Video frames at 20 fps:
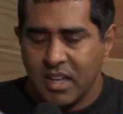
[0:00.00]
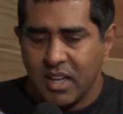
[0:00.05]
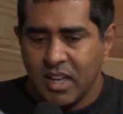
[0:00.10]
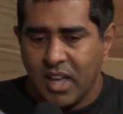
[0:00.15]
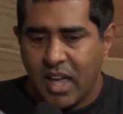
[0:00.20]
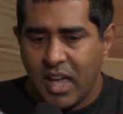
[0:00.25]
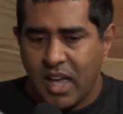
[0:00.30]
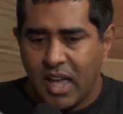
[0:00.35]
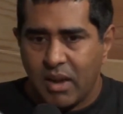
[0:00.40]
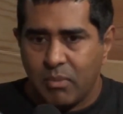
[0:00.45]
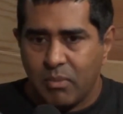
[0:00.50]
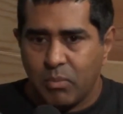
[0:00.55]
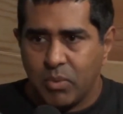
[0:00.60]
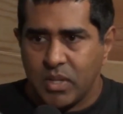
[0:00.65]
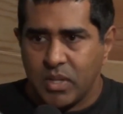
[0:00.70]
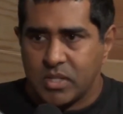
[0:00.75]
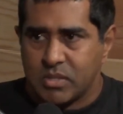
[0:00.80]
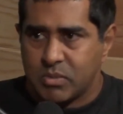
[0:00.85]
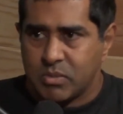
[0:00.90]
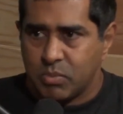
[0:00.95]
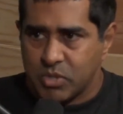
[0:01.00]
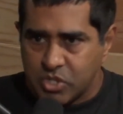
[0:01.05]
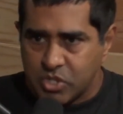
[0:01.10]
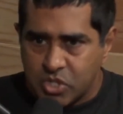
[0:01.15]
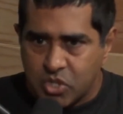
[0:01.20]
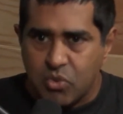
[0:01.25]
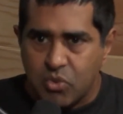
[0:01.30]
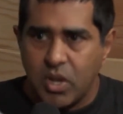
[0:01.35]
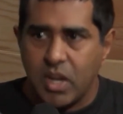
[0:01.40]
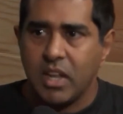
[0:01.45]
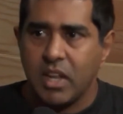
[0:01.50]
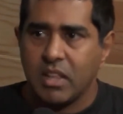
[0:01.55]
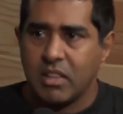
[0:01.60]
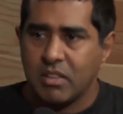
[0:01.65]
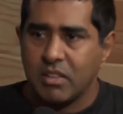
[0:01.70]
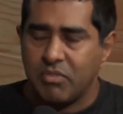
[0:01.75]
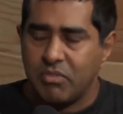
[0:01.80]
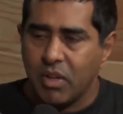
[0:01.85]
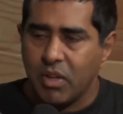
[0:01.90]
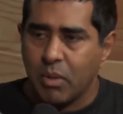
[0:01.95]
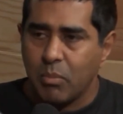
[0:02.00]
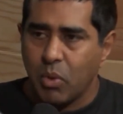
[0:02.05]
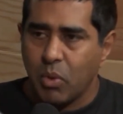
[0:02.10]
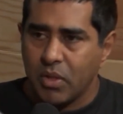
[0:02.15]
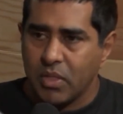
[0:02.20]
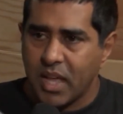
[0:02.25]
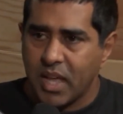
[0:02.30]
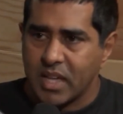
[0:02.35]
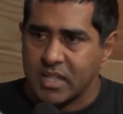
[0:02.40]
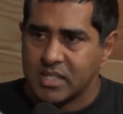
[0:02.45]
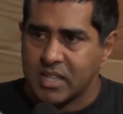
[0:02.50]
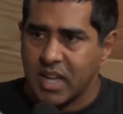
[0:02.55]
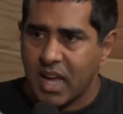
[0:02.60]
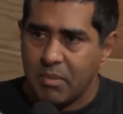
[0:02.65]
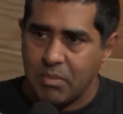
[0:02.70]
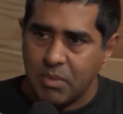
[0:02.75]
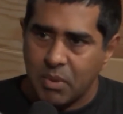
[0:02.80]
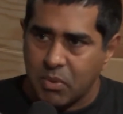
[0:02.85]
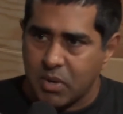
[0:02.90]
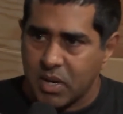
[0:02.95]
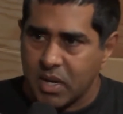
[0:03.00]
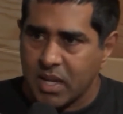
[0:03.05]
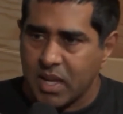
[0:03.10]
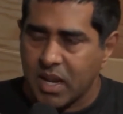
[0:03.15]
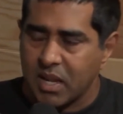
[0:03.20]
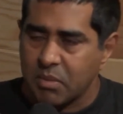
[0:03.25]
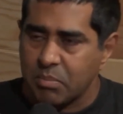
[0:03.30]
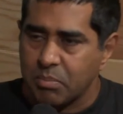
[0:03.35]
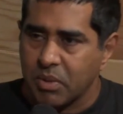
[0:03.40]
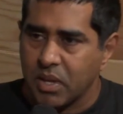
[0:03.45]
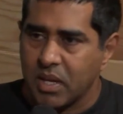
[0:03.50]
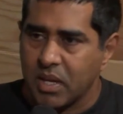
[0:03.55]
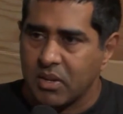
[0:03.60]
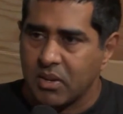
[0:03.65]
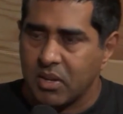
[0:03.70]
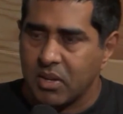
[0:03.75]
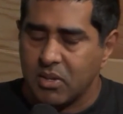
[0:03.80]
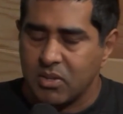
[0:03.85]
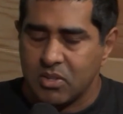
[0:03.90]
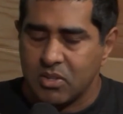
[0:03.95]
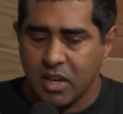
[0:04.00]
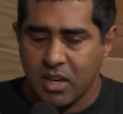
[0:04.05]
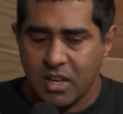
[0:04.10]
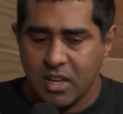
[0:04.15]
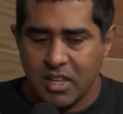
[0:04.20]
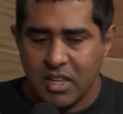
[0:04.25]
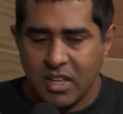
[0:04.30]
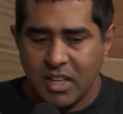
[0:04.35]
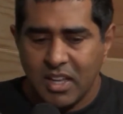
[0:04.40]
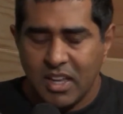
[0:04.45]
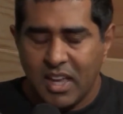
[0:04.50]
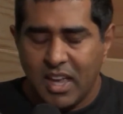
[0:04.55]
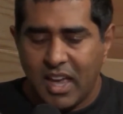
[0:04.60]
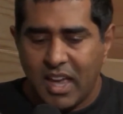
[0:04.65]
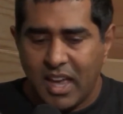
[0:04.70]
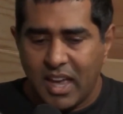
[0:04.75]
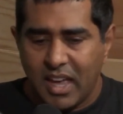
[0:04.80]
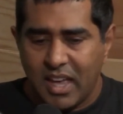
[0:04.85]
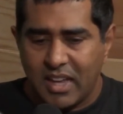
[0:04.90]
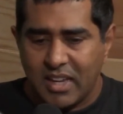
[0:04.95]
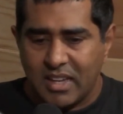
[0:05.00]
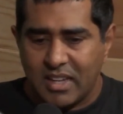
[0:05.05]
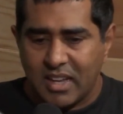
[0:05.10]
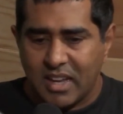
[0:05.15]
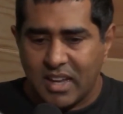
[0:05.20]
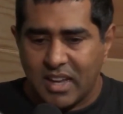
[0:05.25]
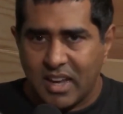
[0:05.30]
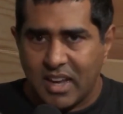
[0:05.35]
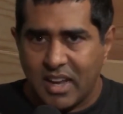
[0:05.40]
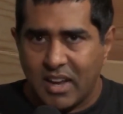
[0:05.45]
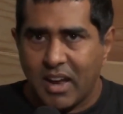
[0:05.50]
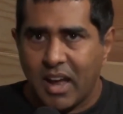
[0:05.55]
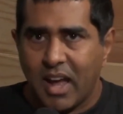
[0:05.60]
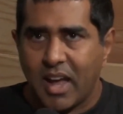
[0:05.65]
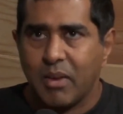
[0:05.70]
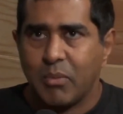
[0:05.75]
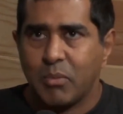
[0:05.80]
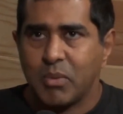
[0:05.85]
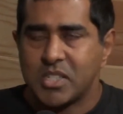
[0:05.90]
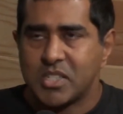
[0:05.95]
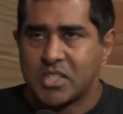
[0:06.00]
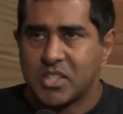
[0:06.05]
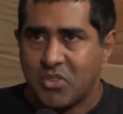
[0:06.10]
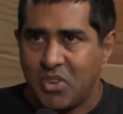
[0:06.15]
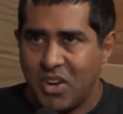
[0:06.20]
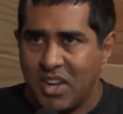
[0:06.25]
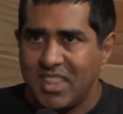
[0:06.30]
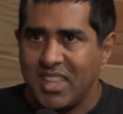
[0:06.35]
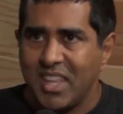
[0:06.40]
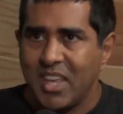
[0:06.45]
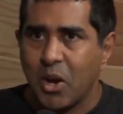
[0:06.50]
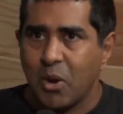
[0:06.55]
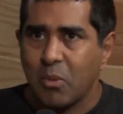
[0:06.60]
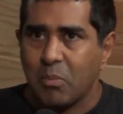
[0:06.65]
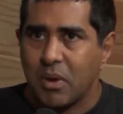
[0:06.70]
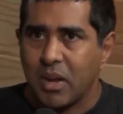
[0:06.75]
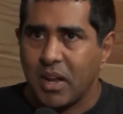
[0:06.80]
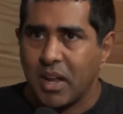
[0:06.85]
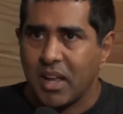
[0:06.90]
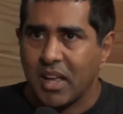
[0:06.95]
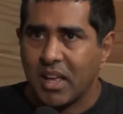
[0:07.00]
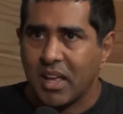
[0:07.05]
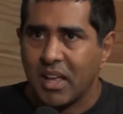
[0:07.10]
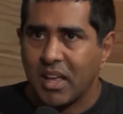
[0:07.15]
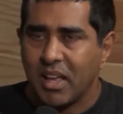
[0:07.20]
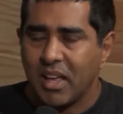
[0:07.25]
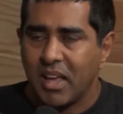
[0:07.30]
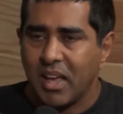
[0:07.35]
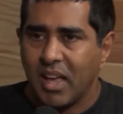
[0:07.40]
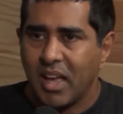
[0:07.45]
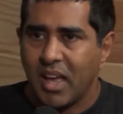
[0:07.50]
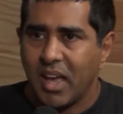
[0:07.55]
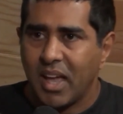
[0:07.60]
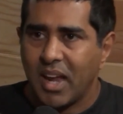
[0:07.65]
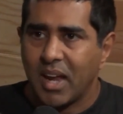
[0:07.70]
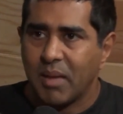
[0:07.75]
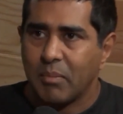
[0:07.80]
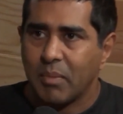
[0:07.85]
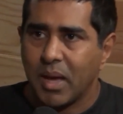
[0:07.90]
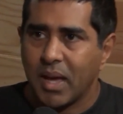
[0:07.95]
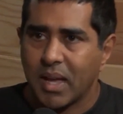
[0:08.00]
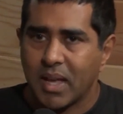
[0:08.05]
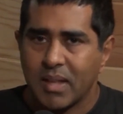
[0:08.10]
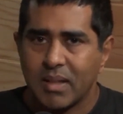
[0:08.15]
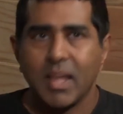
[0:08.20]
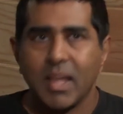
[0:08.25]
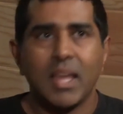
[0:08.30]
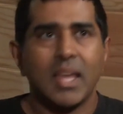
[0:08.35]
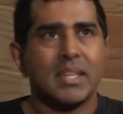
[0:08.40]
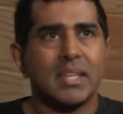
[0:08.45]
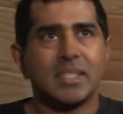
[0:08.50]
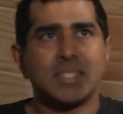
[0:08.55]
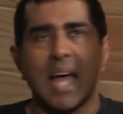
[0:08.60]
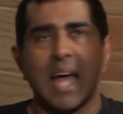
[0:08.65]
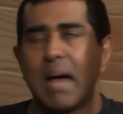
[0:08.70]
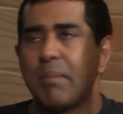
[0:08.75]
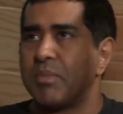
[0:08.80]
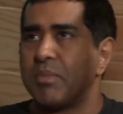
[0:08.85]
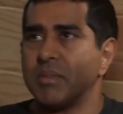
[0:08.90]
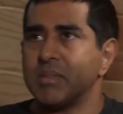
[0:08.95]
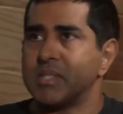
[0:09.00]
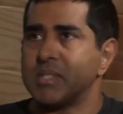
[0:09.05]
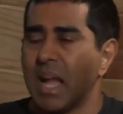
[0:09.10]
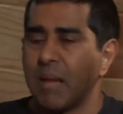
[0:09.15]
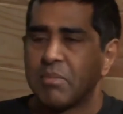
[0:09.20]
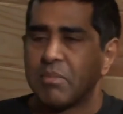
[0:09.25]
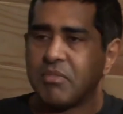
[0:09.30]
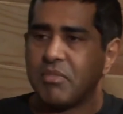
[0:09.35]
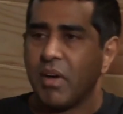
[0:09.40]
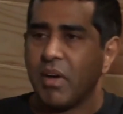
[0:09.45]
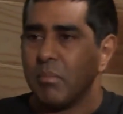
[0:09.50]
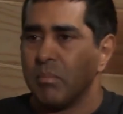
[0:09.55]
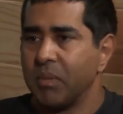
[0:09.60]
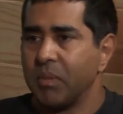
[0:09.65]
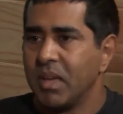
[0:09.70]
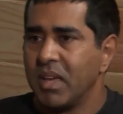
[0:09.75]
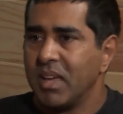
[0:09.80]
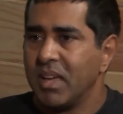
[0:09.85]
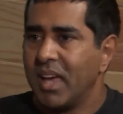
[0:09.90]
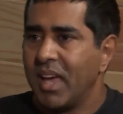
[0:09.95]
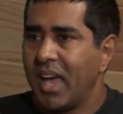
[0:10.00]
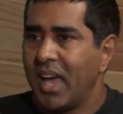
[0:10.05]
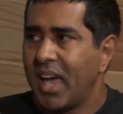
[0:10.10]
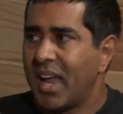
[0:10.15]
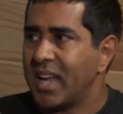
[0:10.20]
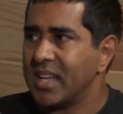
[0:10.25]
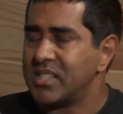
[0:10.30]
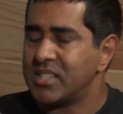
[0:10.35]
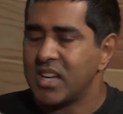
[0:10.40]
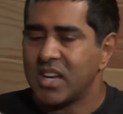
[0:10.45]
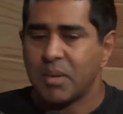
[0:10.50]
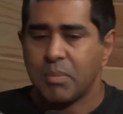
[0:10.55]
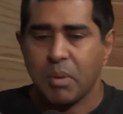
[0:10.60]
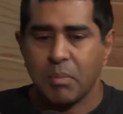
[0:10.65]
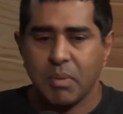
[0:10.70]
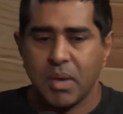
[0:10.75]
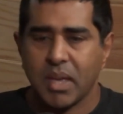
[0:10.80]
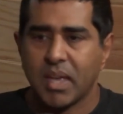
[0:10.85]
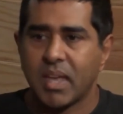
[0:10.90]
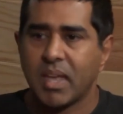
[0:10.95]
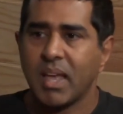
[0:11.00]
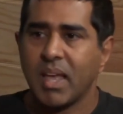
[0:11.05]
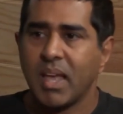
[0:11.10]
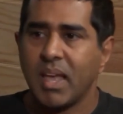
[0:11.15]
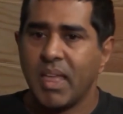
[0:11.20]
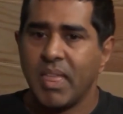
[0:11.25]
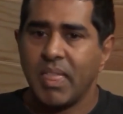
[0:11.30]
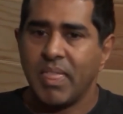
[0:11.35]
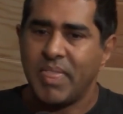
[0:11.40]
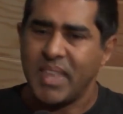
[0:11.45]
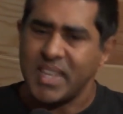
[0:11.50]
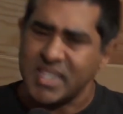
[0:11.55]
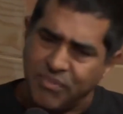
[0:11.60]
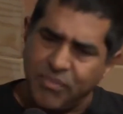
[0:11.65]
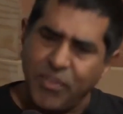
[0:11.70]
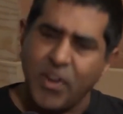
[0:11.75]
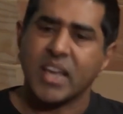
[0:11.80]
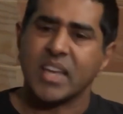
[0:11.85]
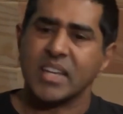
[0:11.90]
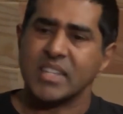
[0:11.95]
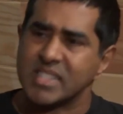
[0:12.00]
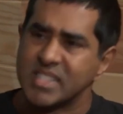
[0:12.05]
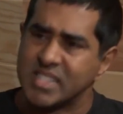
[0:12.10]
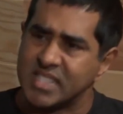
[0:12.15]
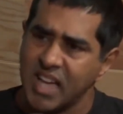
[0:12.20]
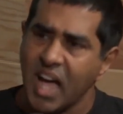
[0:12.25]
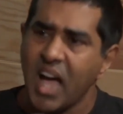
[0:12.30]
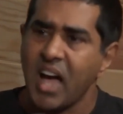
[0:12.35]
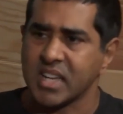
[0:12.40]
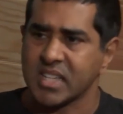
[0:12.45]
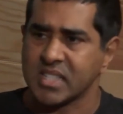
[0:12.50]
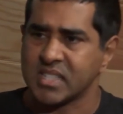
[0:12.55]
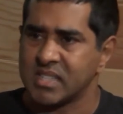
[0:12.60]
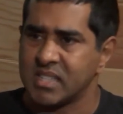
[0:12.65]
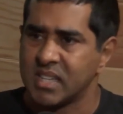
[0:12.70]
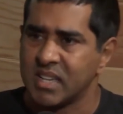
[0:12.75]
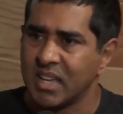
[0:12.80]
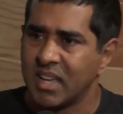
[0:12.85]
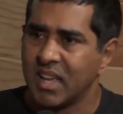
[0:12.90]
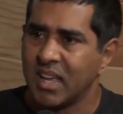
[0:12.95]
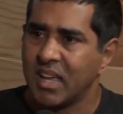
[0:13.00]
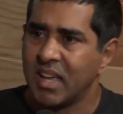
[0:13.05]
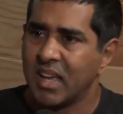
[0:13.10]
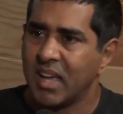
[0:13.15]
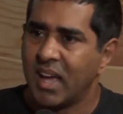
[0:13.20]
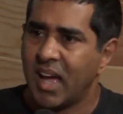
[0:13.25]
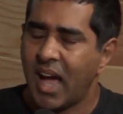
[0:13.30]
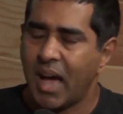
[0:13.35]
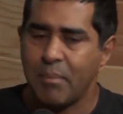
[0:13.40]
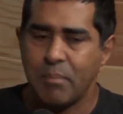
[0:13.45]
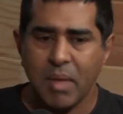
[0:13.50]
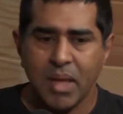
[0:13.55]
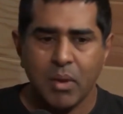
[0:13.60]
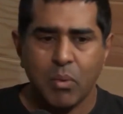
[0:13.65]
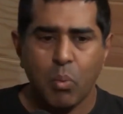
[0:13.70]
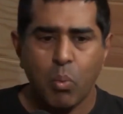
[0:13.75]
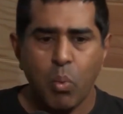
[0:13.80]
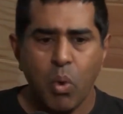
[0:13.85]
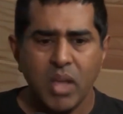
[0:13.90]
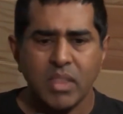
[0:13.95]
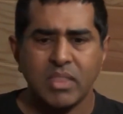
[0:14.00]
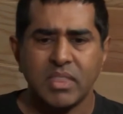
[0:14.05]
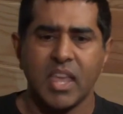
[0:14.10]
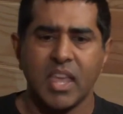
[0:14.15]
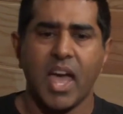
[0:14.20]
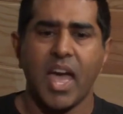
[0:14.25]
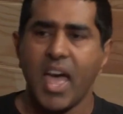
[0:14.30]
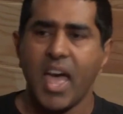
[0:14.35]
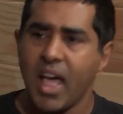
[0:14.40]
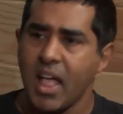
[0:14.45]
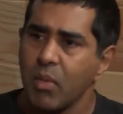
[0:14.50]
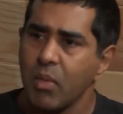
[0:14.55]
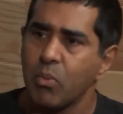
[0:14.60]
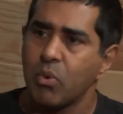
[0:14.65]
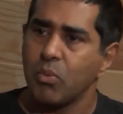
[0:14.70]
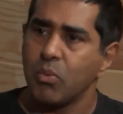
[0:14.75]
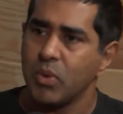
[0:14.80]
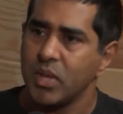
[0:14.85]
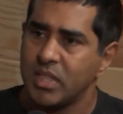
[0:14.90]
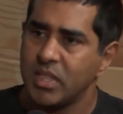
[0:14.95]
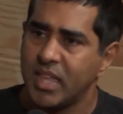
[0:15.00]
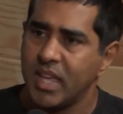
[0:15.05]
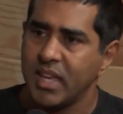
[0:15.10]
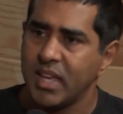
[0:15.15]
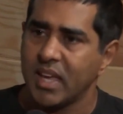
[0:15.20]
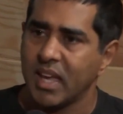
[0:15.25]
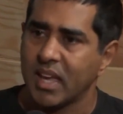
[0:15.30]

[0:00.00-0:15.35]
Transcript: and we were screening the film one last time. Then we're going to get on the plane and go to Utah. And we screened the opening, and I'm like, stop the film. And I stood up. I'm like, this fucking sucks. I'm like, what the hell were we thinking?